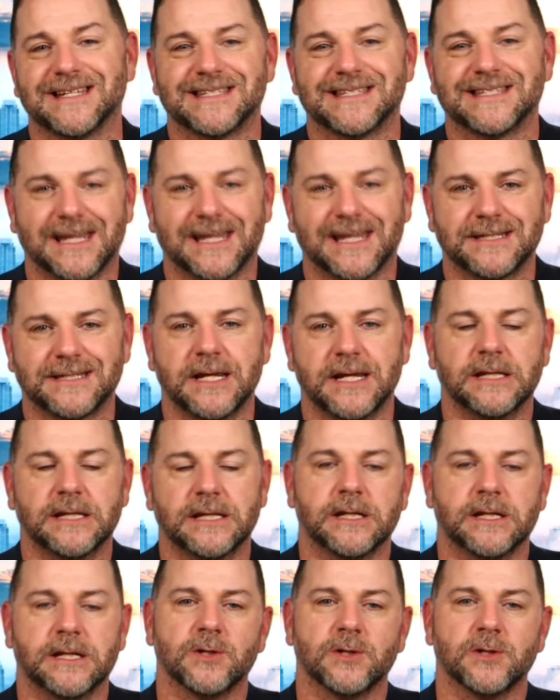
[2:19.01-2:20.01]
16
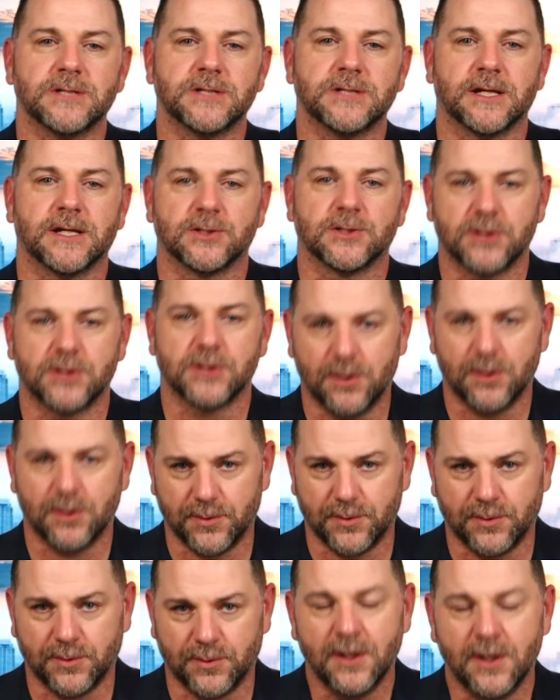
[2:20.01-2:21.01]
years in
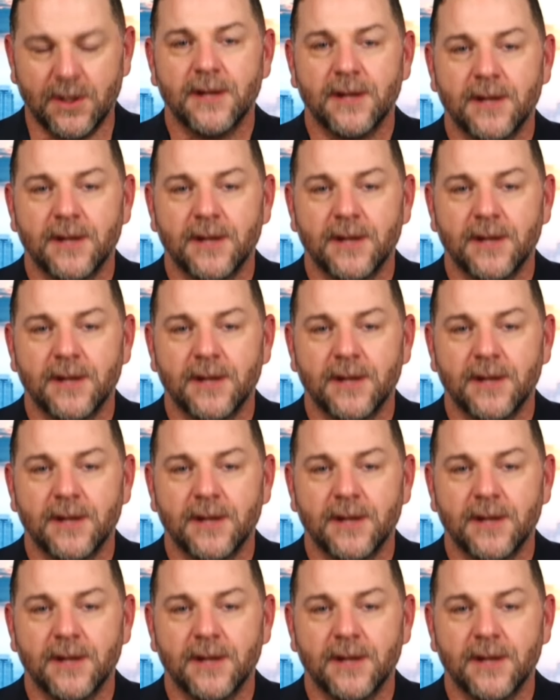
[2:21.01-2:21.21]
total.